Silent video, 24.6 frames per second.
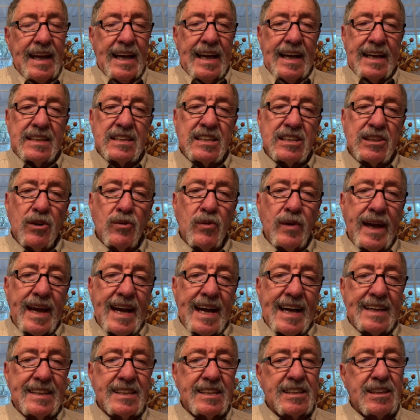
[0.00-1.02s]
And so we
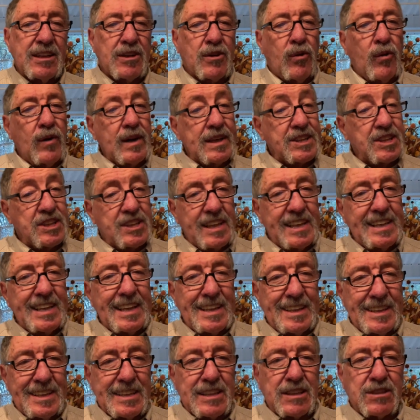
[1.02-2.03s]
ask the question,
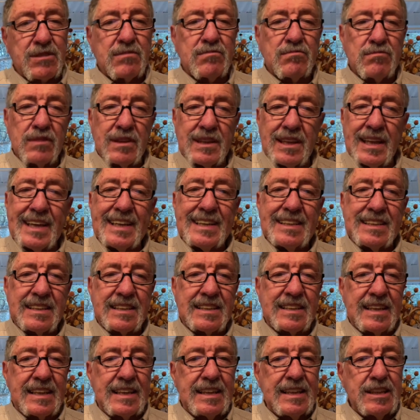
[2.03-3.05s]
and this relates
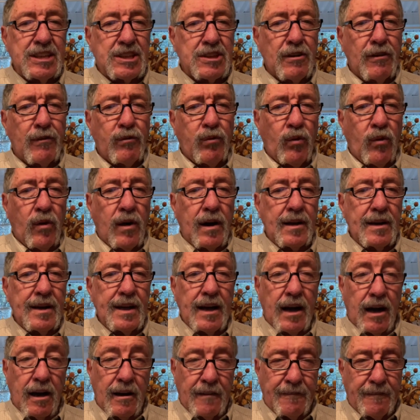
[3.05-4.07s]
to each
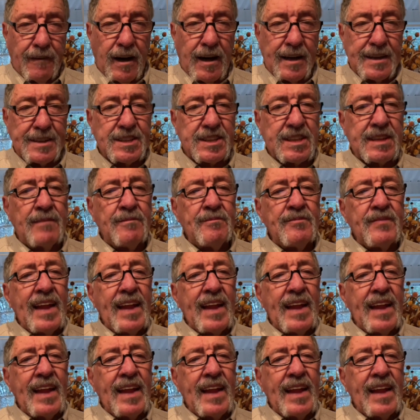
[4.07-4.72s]
of us,